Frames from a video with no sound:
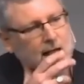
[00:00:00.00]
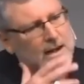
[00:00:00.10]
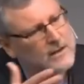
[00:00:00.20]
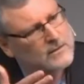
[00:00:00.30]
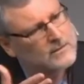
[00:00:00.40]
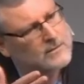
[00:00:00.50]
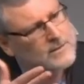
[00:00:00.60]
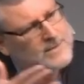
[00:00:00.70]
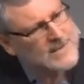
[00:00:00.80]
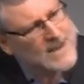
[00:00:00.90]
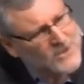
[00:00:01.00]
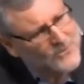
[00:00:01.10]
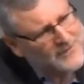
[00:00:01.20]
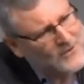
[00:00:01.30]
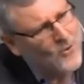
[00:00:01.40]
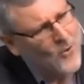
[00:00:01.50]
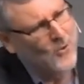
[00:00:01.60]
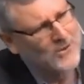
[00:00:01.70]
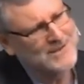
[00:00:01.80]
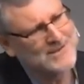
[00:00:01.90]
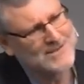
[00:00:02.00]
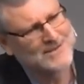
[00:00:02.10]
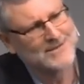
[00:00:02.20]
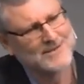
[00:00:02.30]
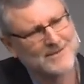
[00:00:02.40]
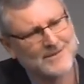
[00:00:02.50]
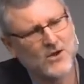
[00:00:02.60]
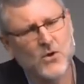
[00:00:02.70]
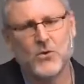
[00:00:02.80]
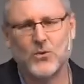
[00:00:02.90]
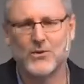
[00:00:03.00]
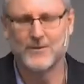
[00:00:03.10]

And at the center of it all is who?